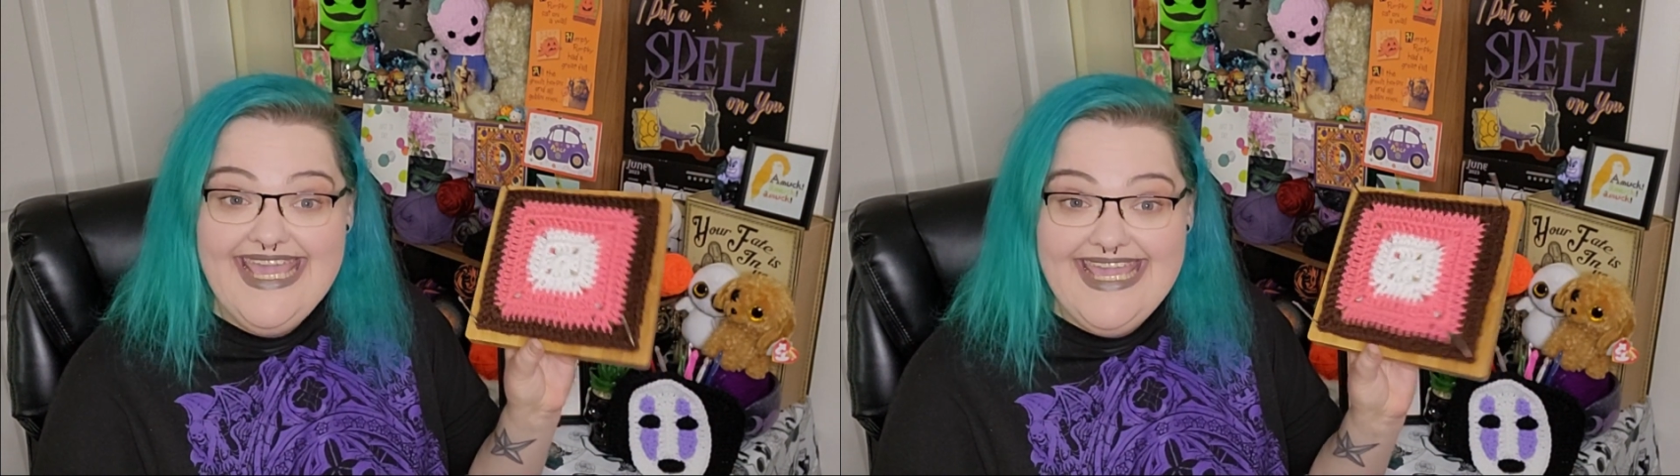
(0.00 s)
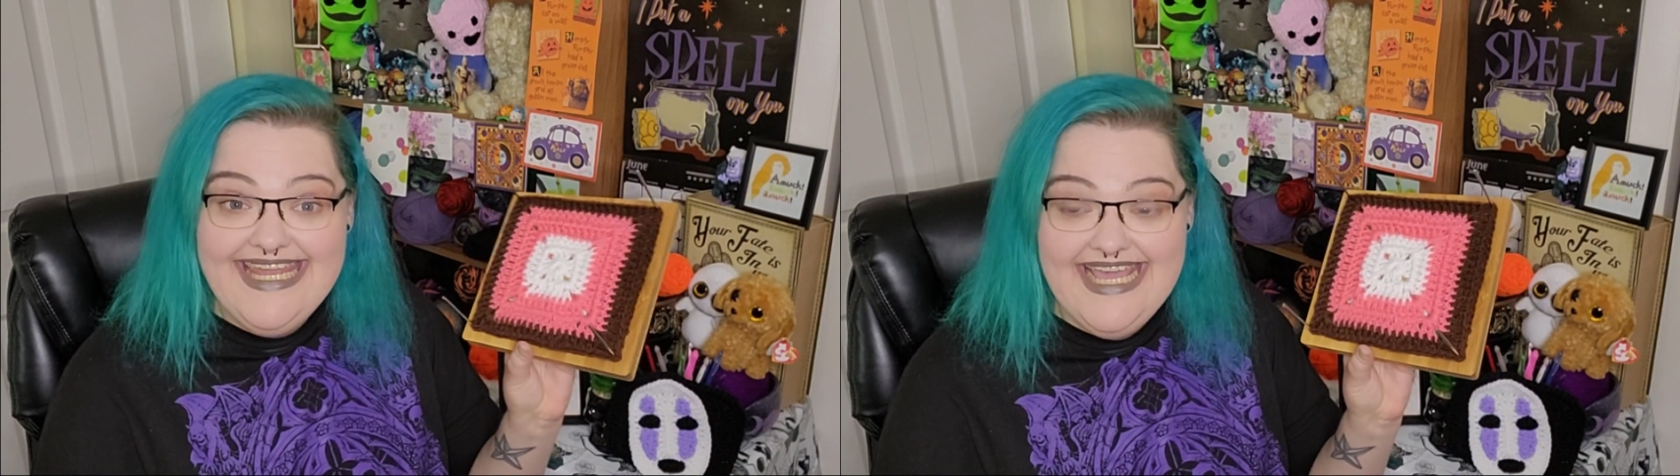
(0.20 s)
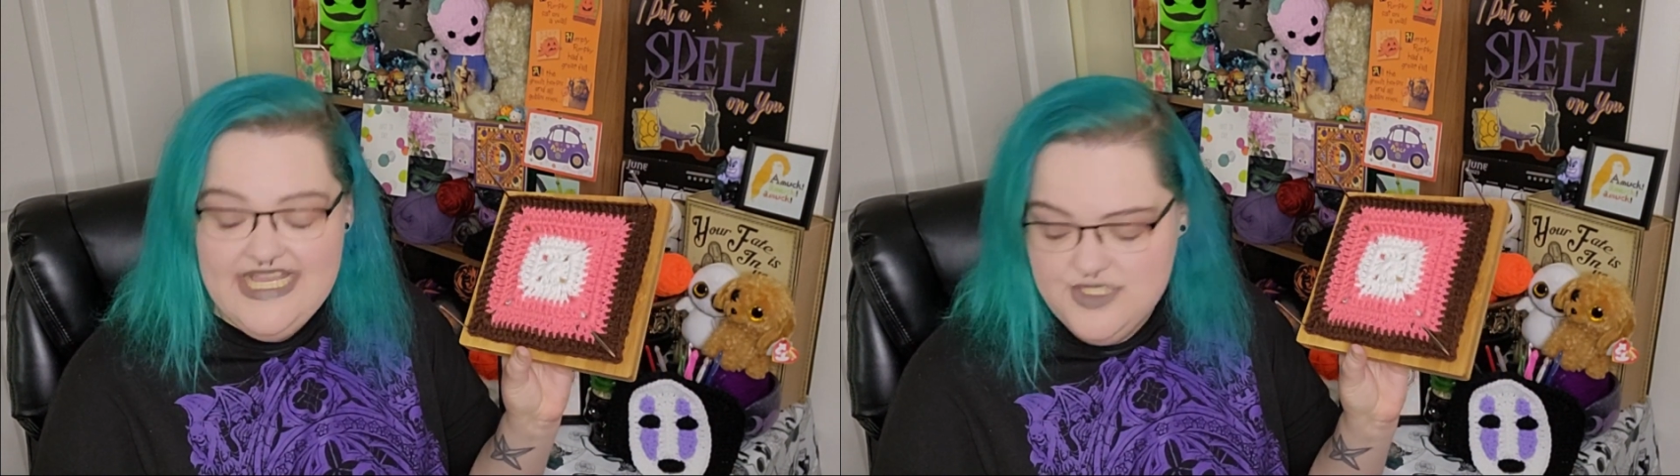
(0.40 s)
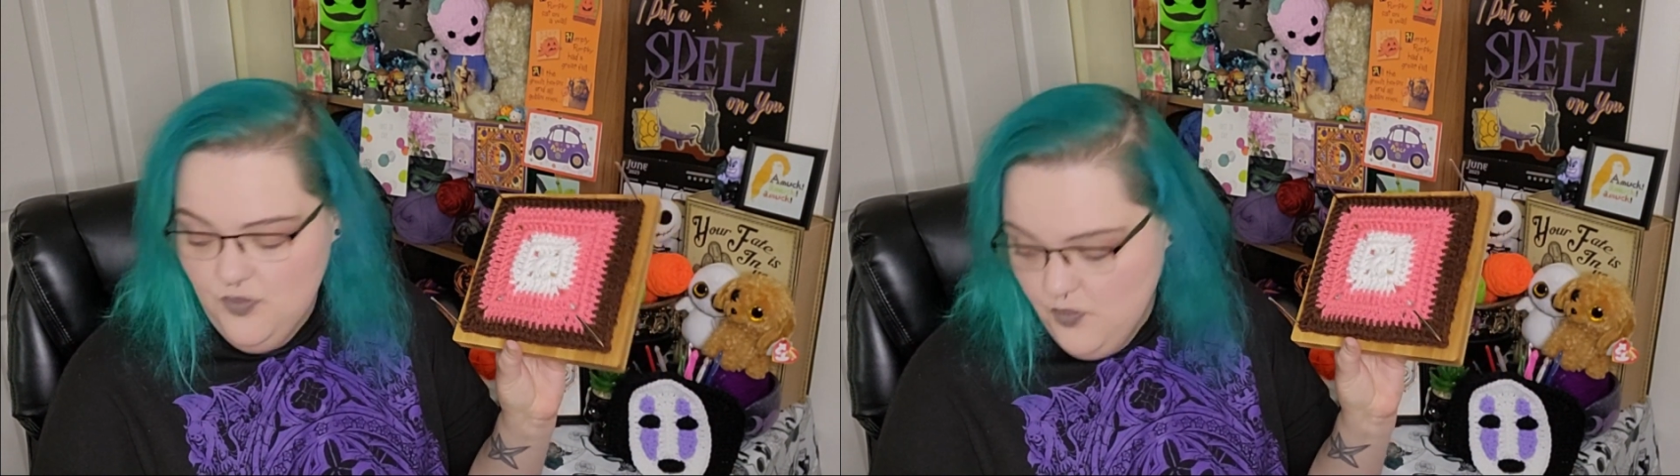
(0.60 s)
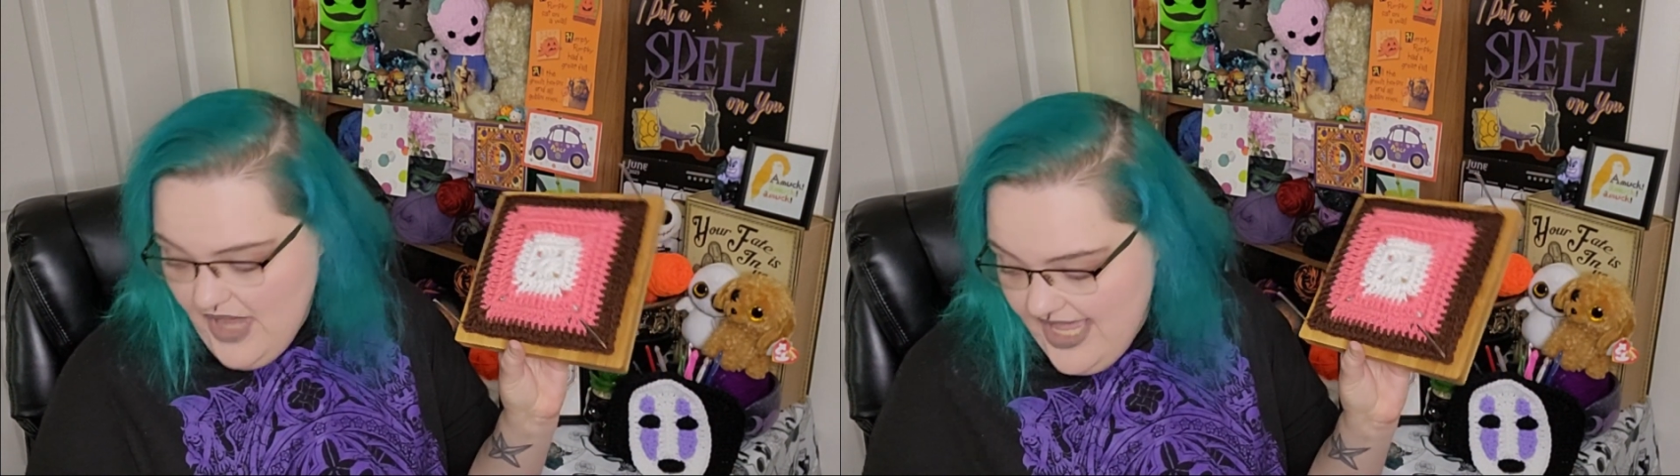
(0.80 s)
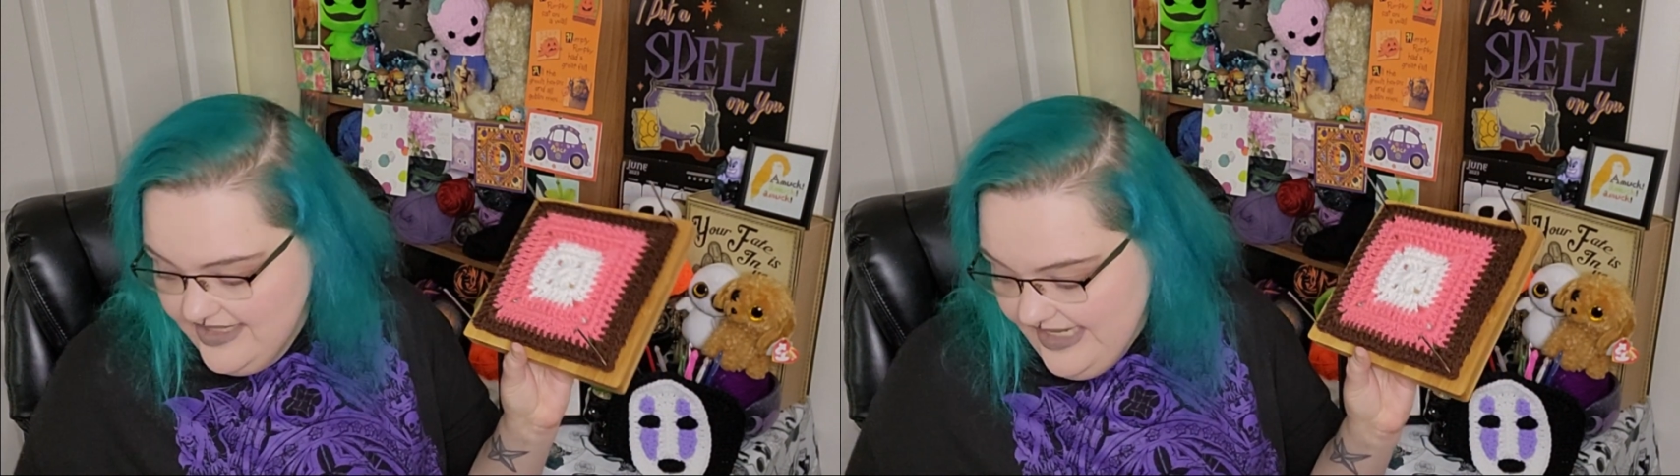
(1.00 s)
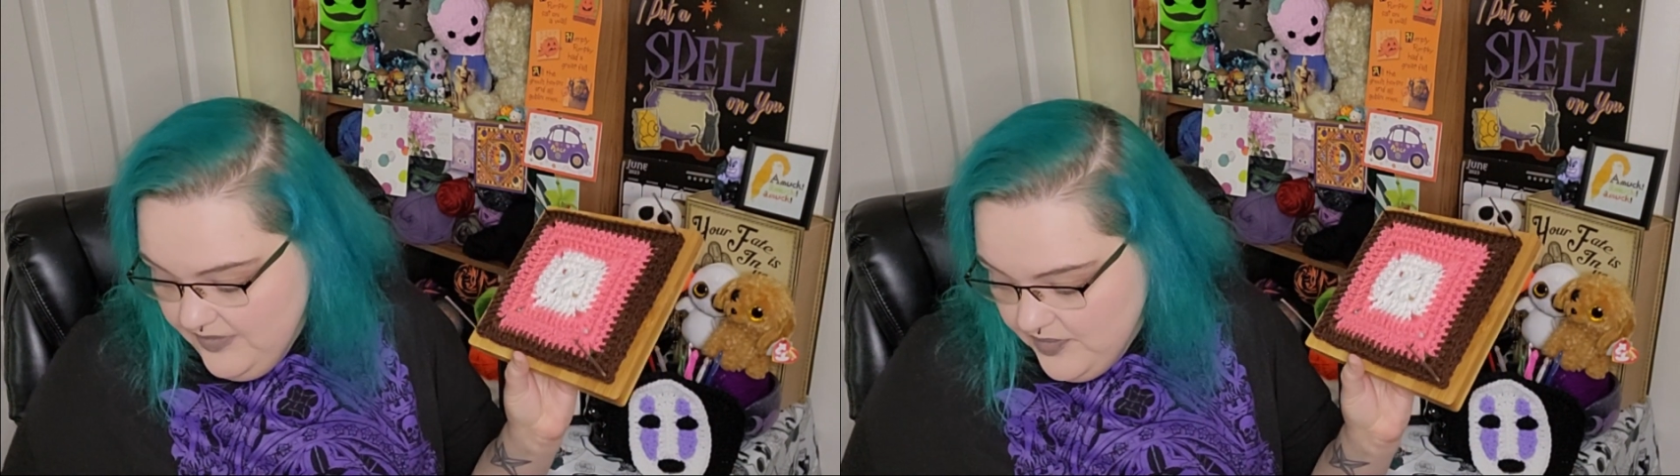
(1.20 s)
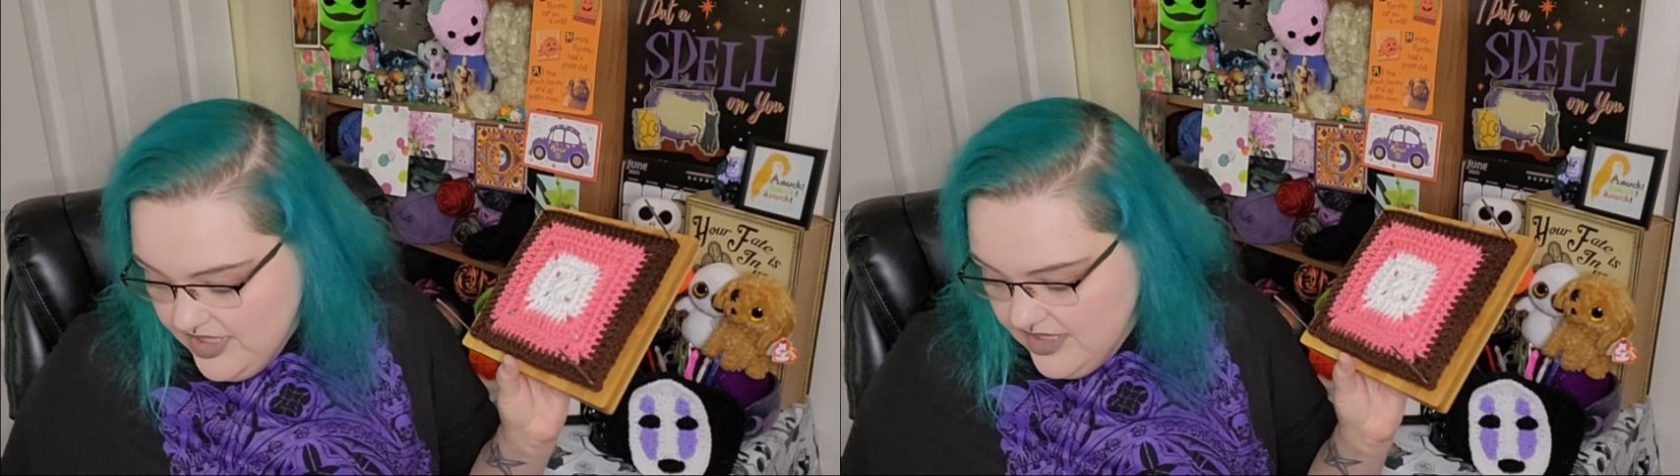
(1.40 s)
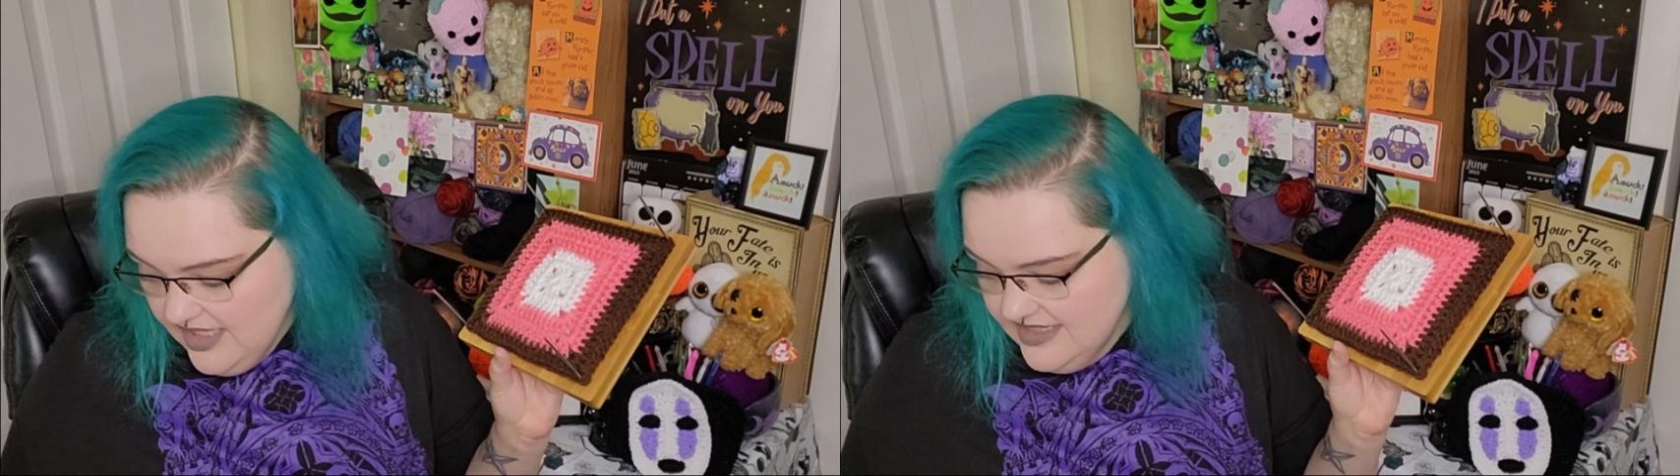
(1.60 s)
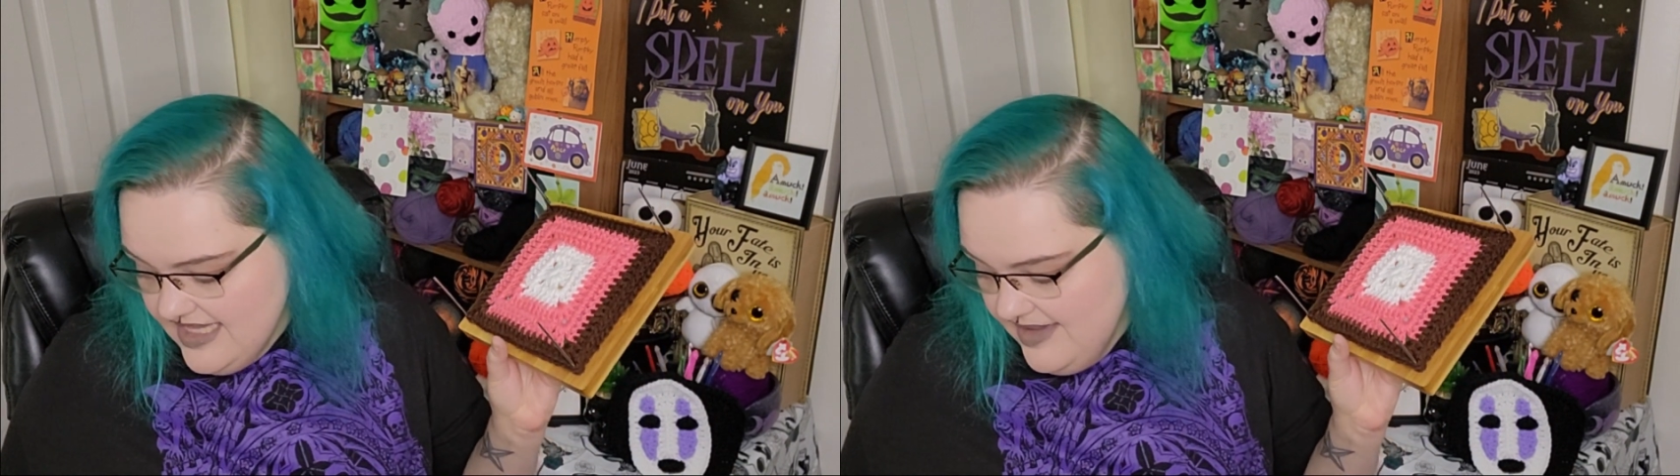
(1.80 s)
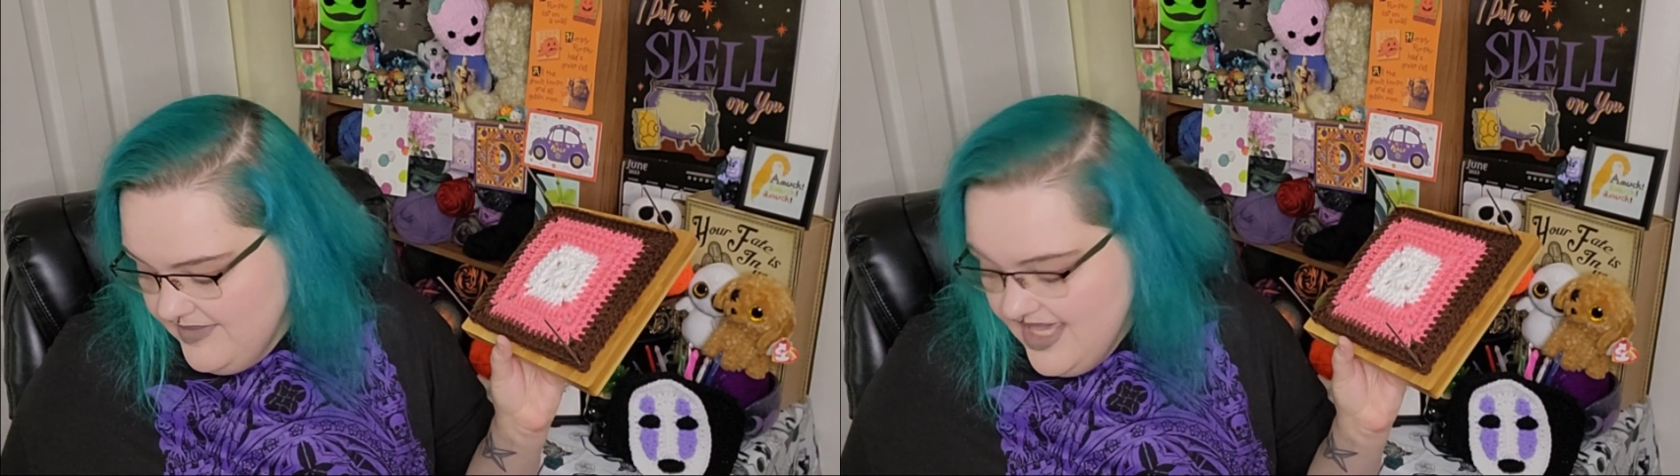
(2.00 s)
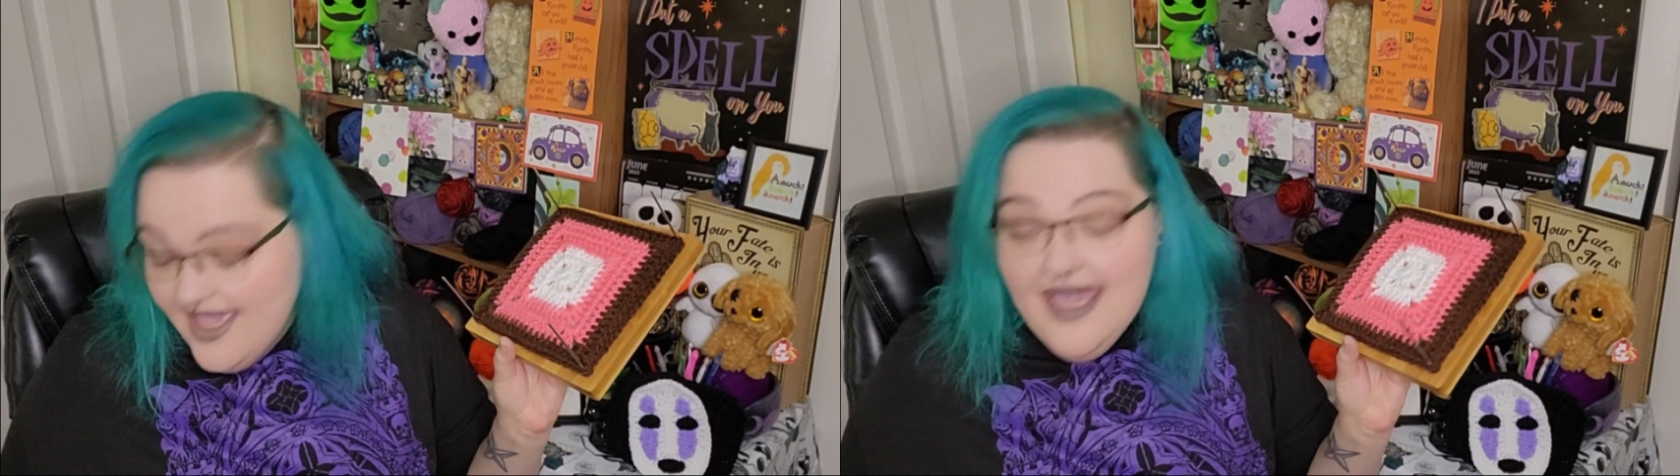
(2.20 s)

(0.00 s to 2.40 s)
in it while I work on them.